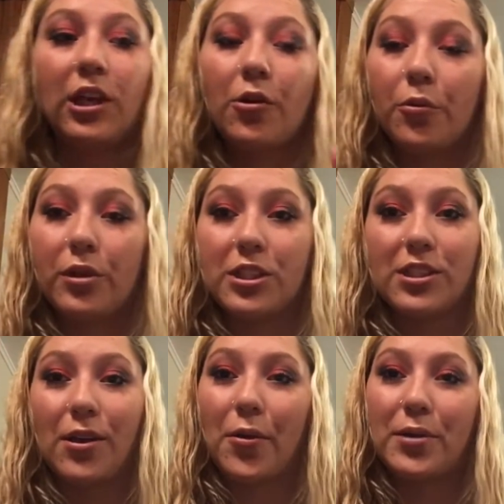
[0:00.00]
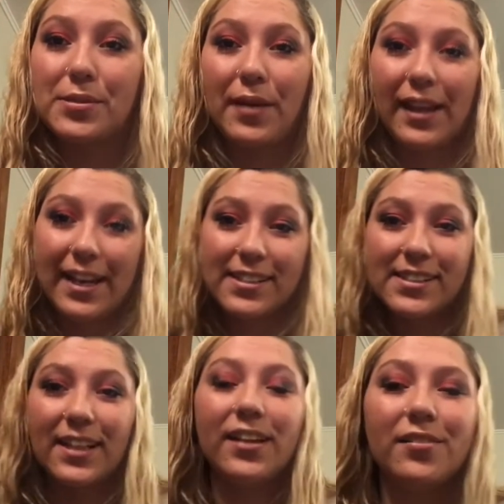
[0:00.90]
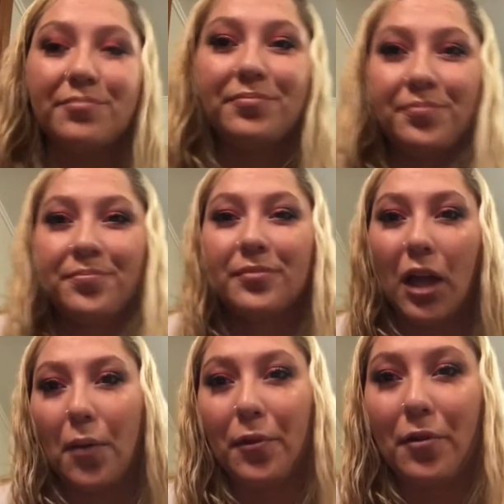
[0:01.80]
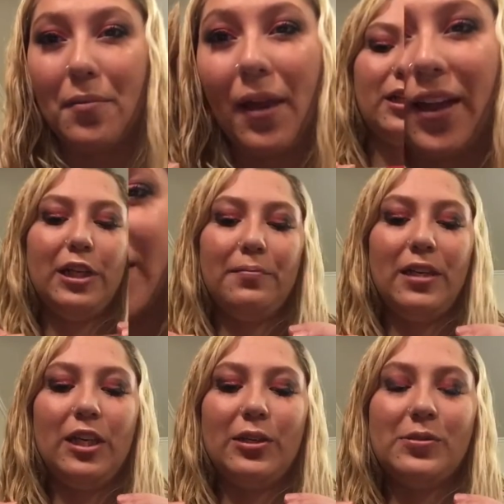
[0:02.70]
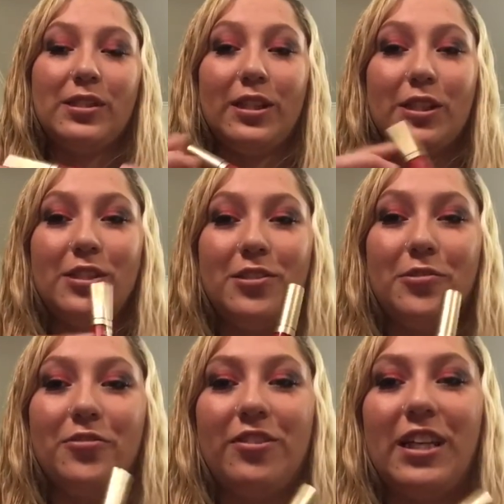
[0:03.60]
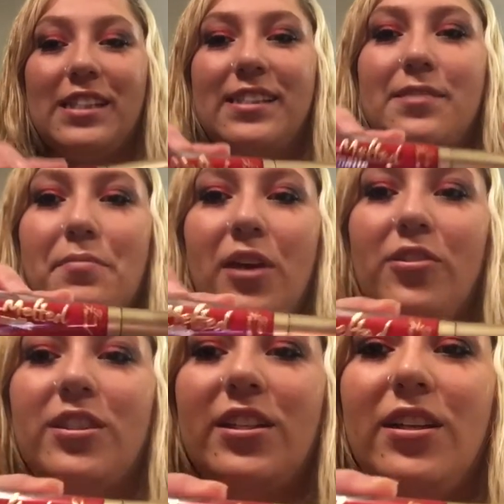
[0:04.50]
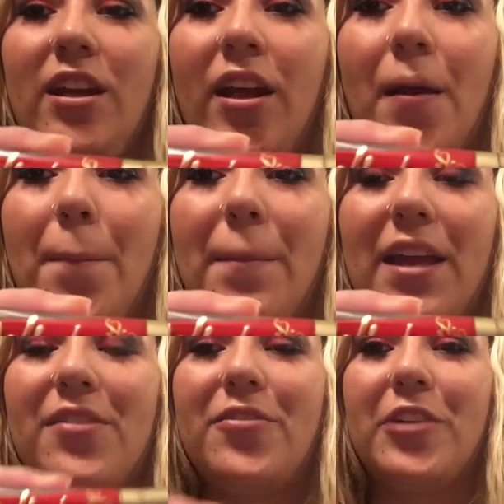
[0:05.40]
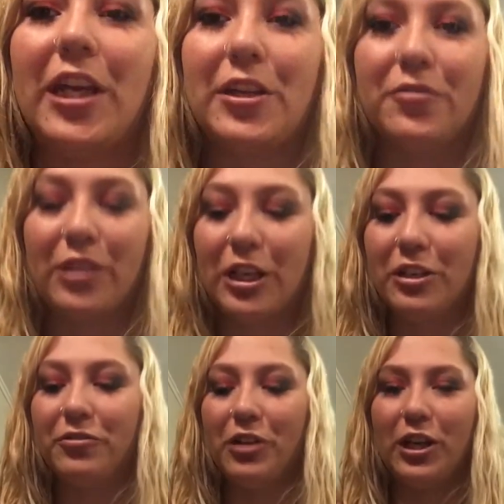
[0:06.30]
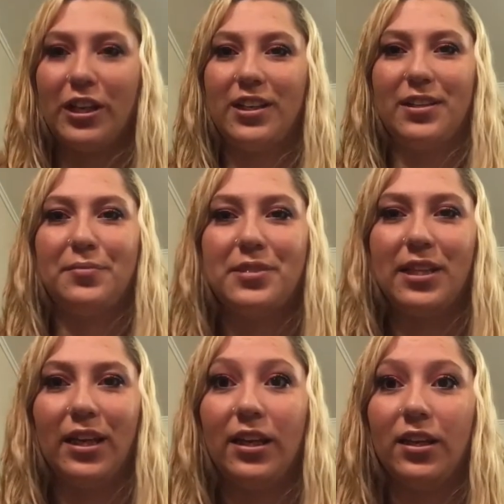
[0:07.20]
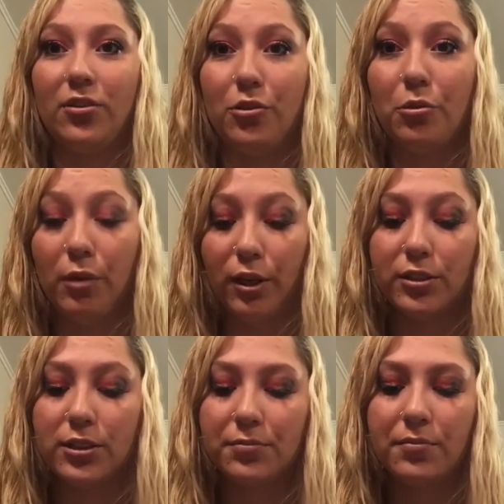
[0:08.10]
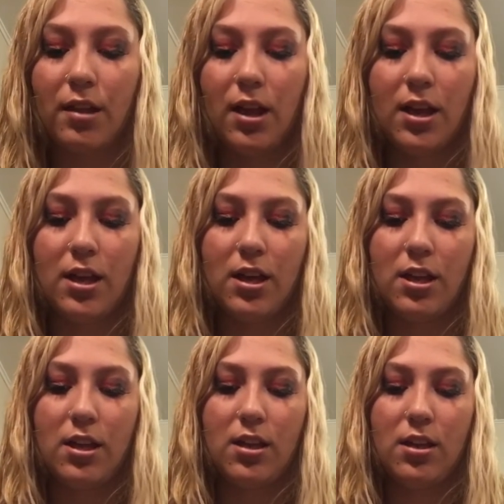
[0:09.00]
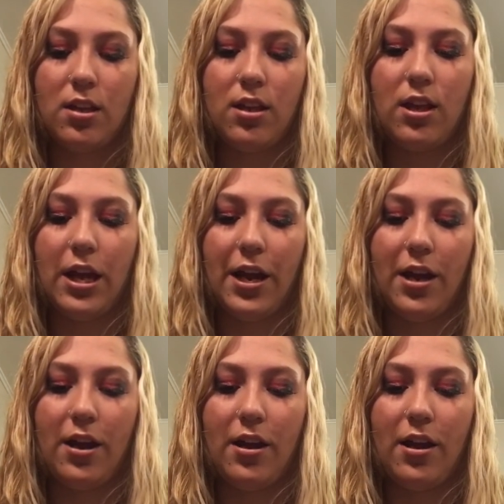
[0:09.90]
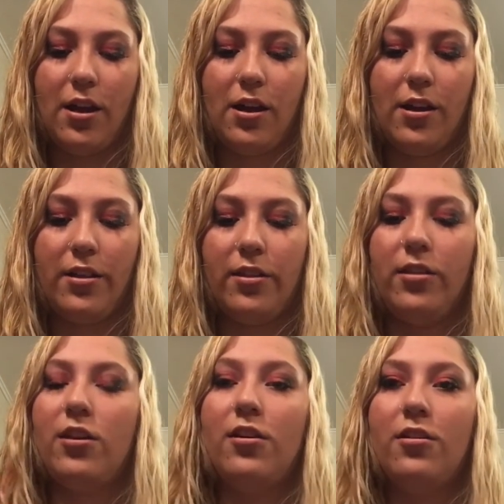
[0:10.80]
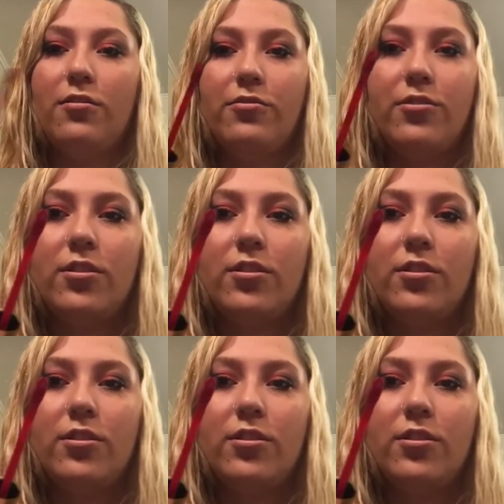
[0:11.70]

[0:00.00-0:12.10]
which is always my last thing. I'll be right back. I'm going to be using the Too Faced Melted, my favorite fucking lipstick in the whole world. And I love